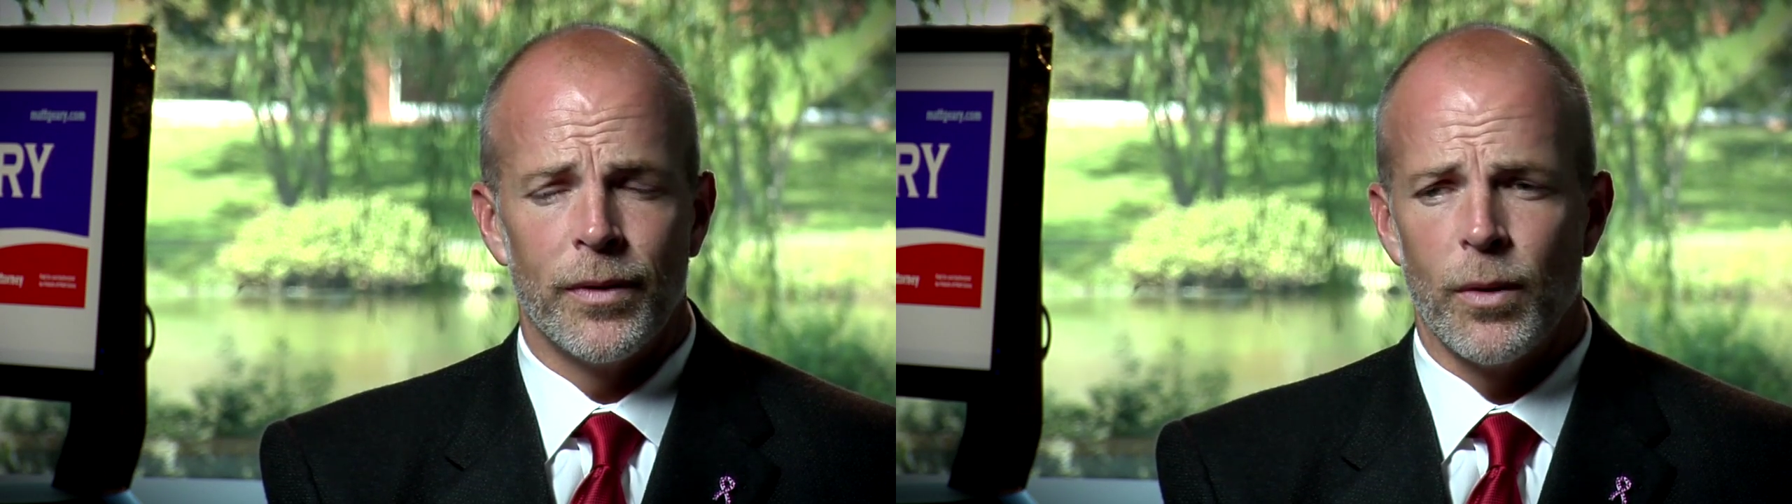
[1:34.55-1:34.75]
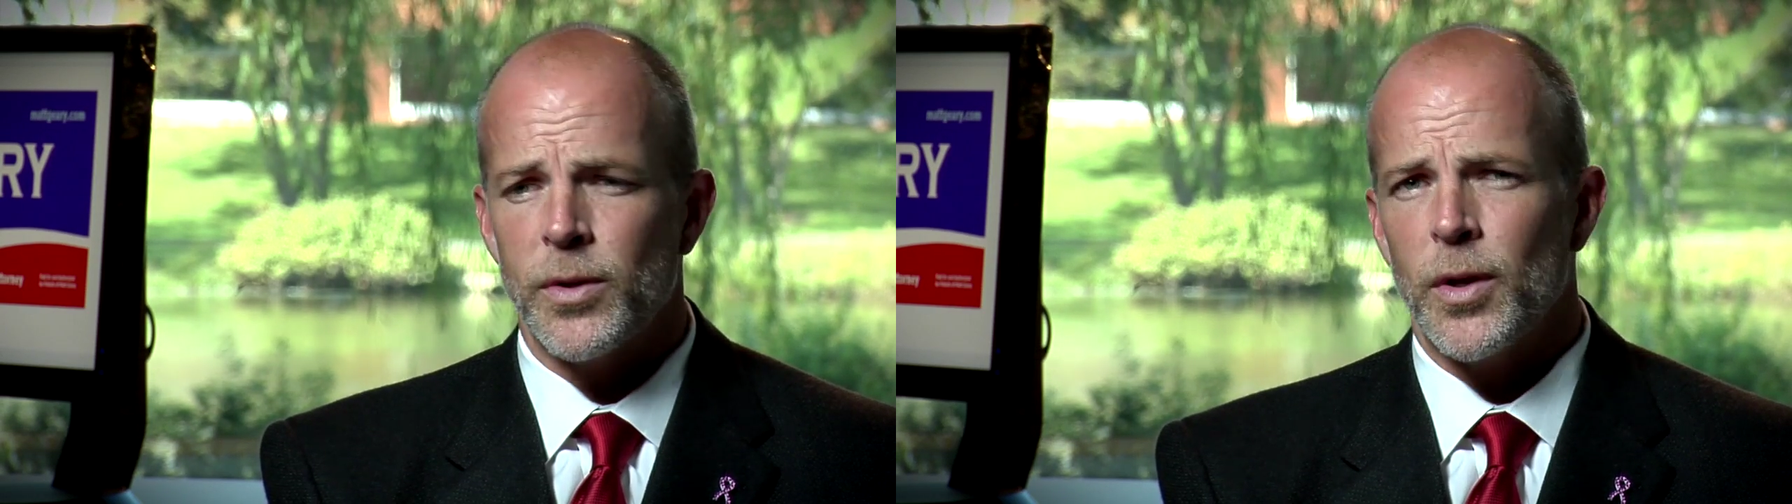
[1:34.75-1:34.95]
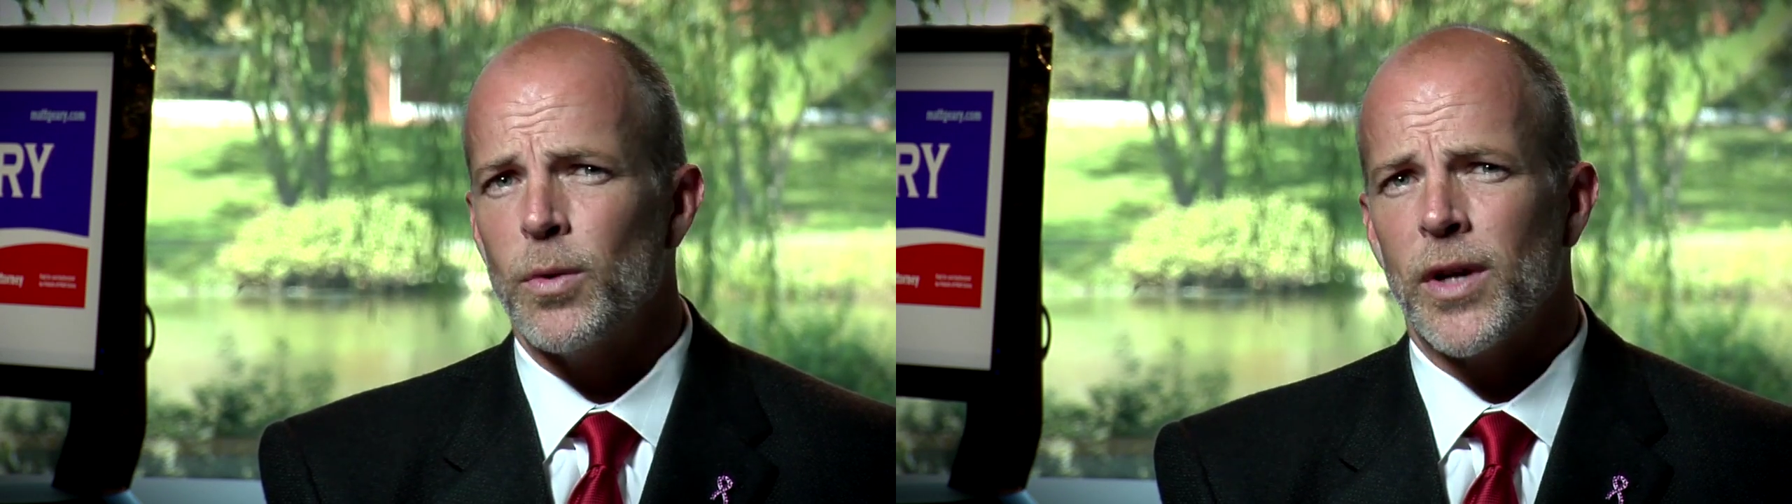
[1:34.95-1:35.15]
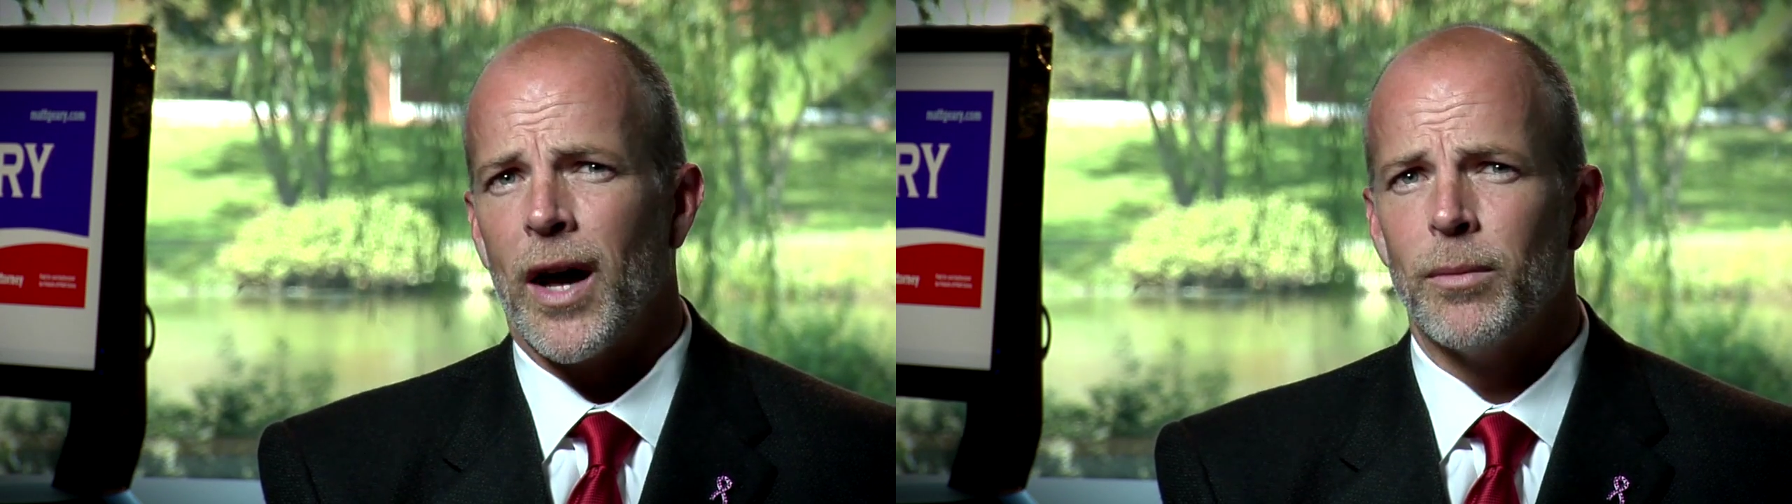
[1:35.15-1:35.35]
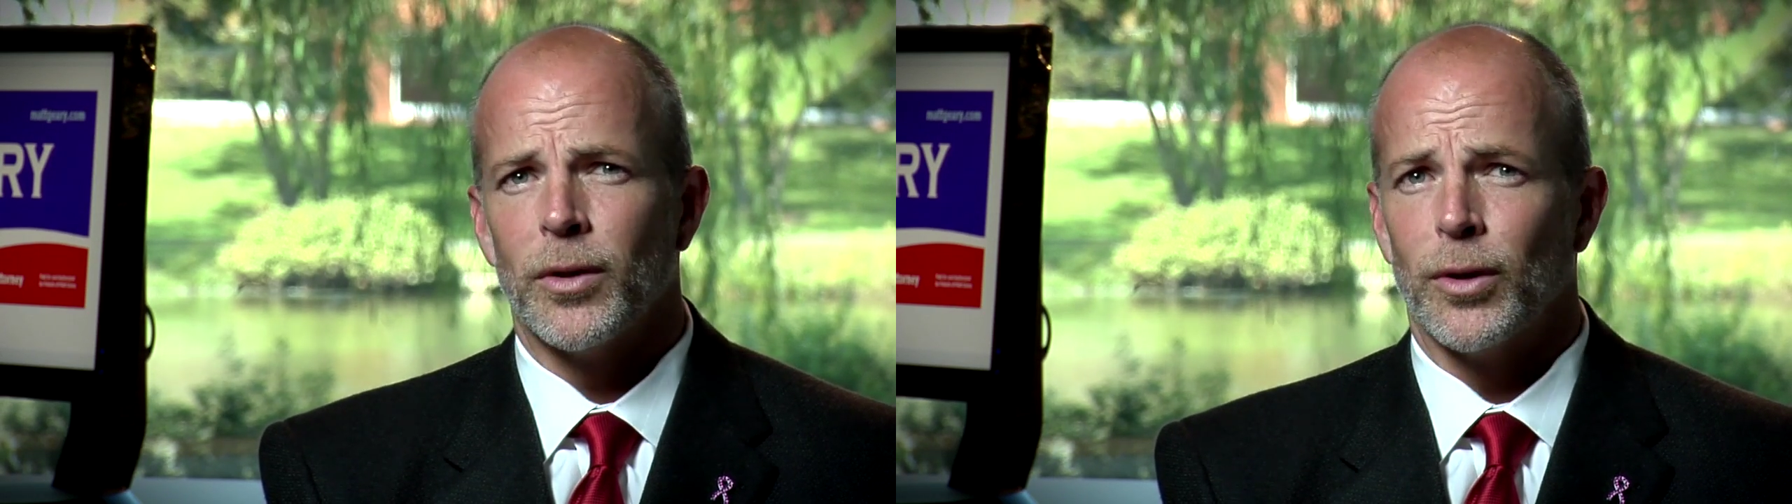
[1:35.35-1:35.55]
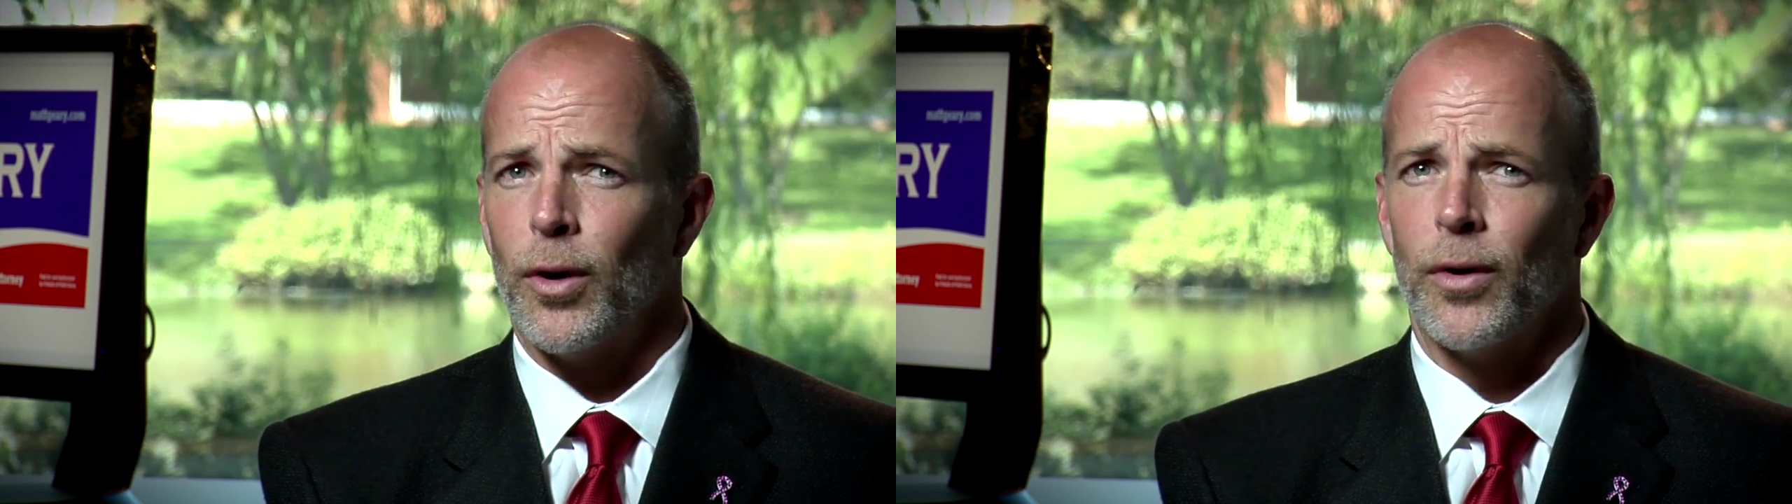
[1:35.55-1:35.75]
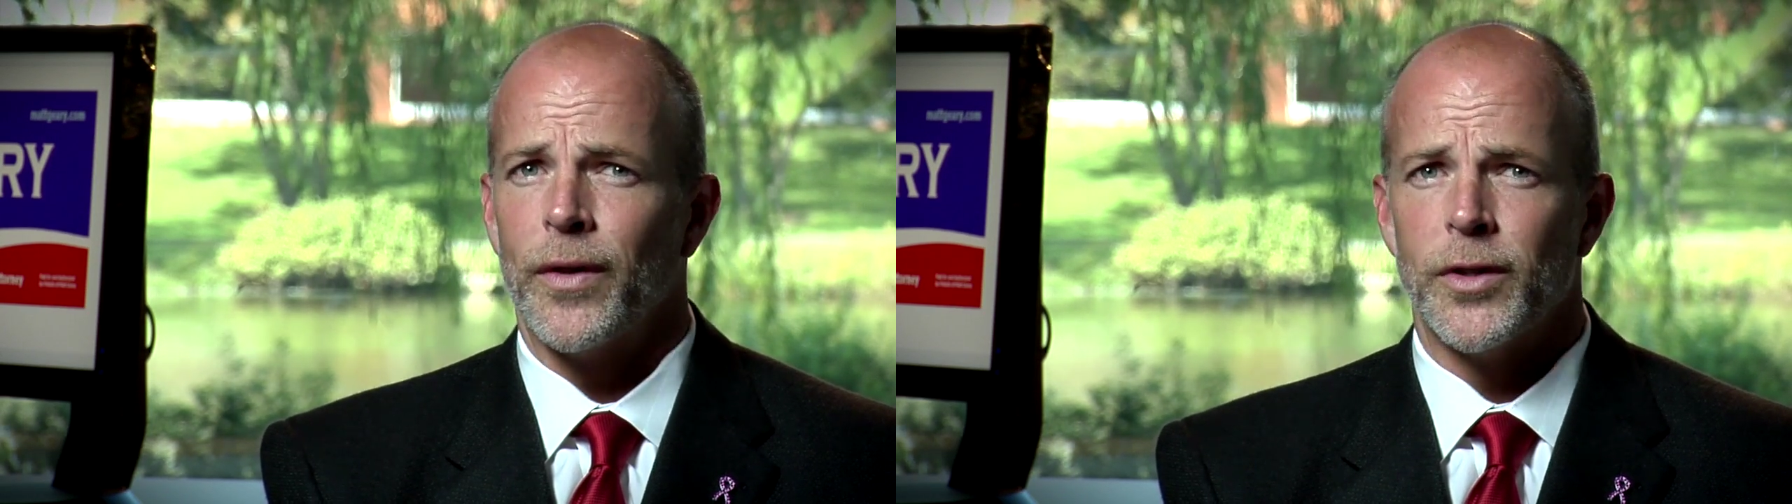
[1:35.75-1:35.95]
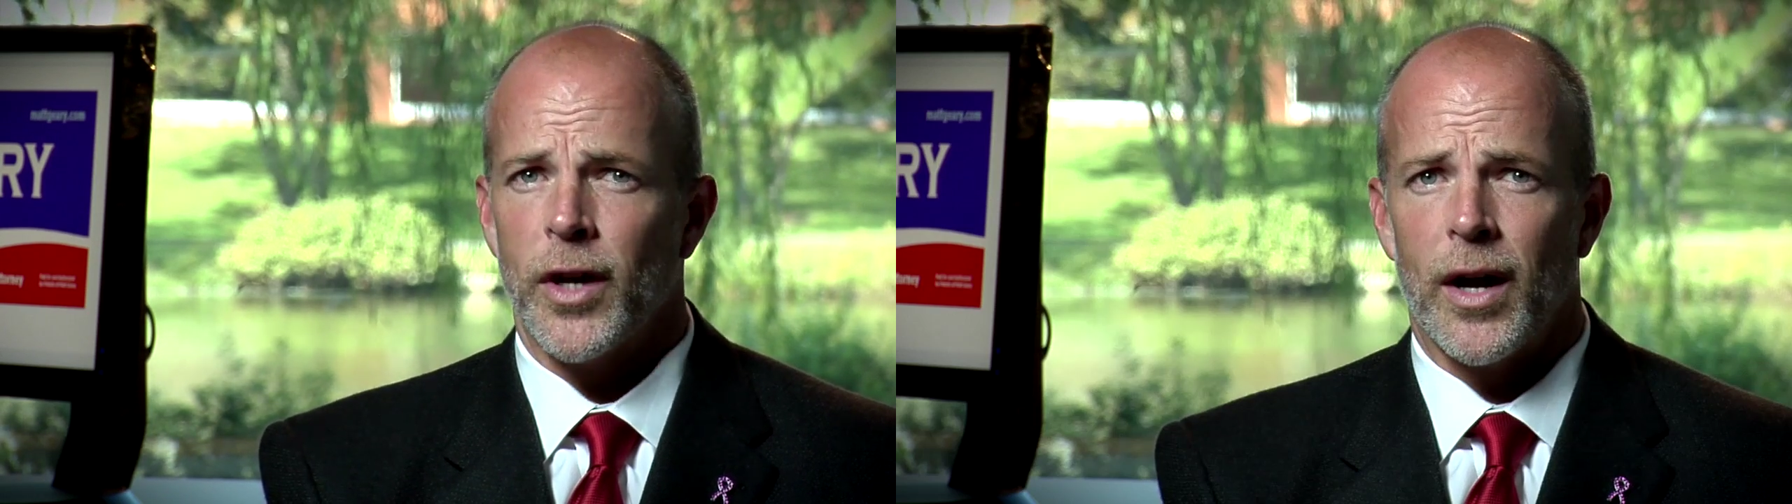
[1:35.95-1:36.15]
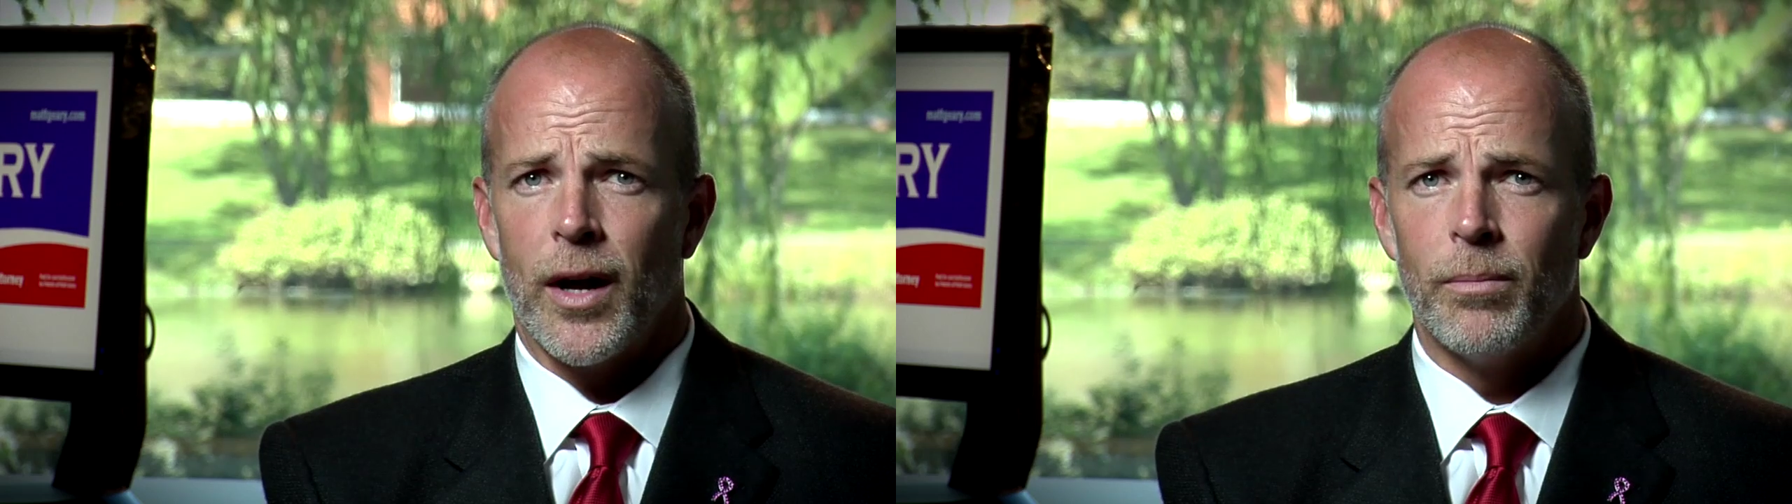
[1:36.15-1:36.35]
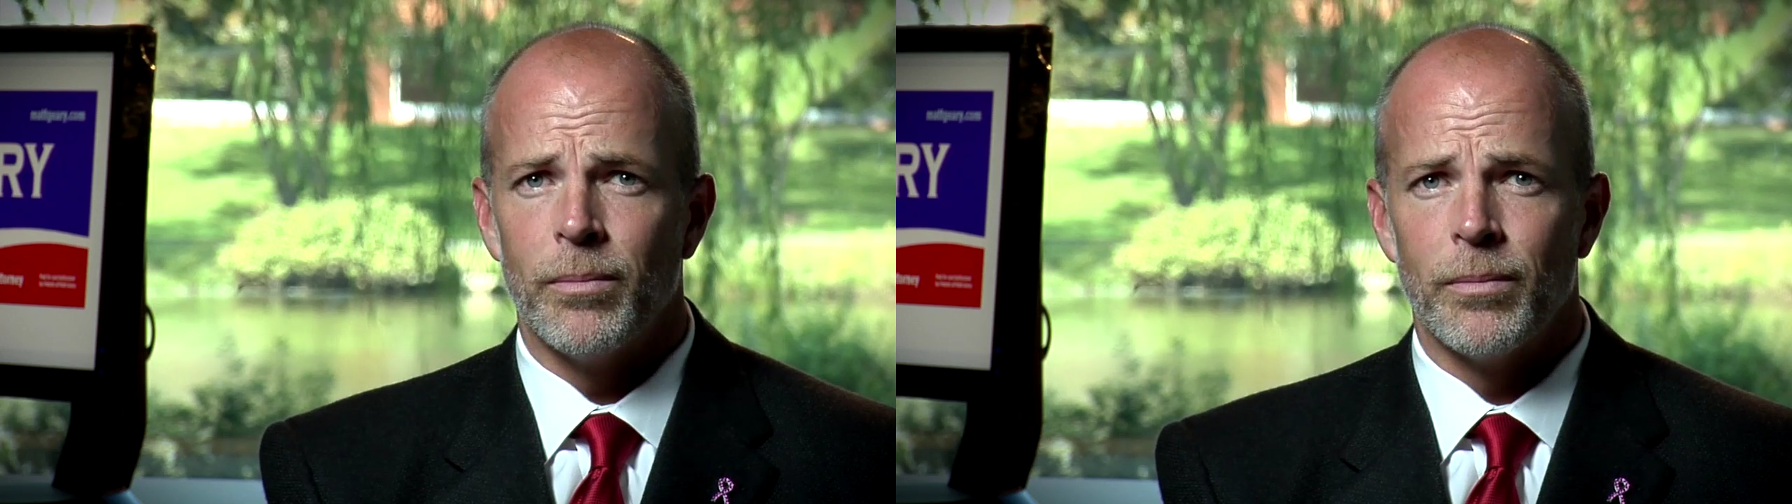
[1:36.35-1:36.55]
There was no time to learn on the
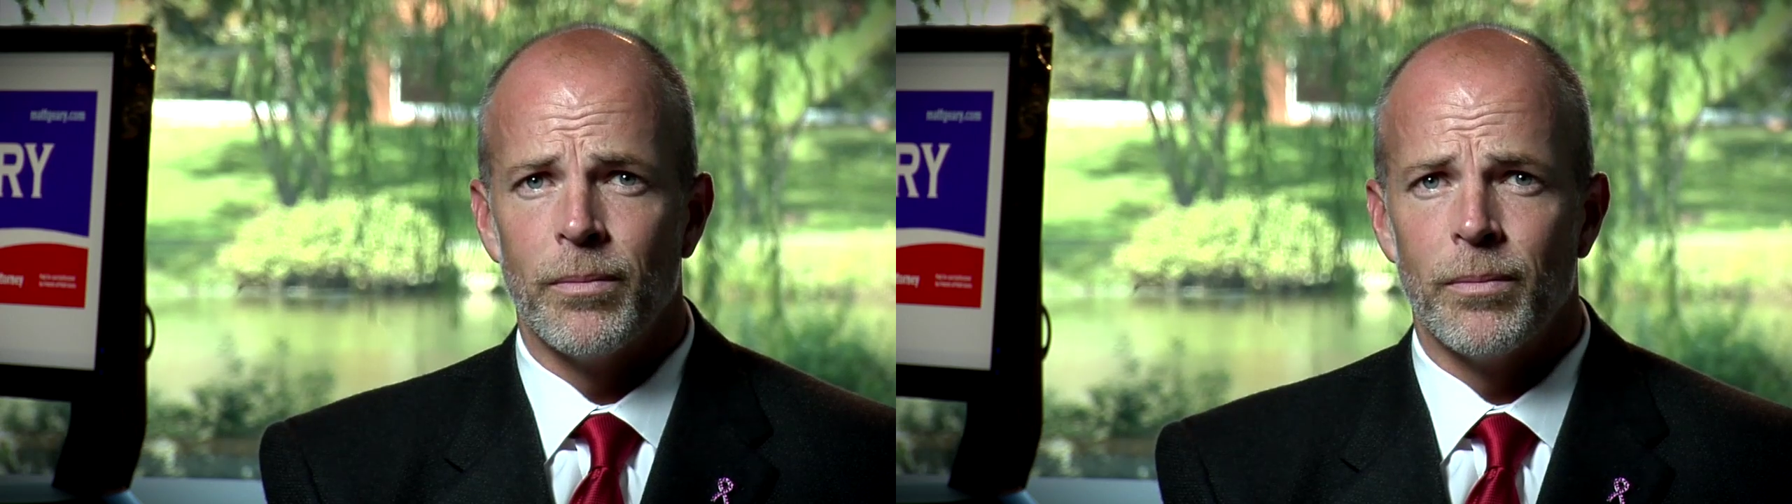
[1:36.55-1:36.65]
job.